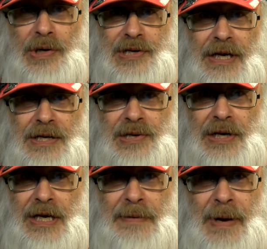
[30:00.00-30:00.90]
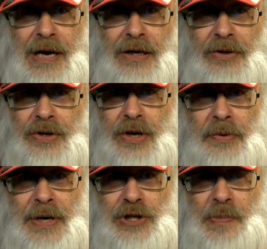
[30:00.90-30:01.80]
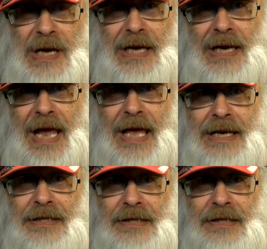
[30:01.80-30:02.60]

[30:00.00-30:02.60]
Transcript: send us an email. You can reach me at ed at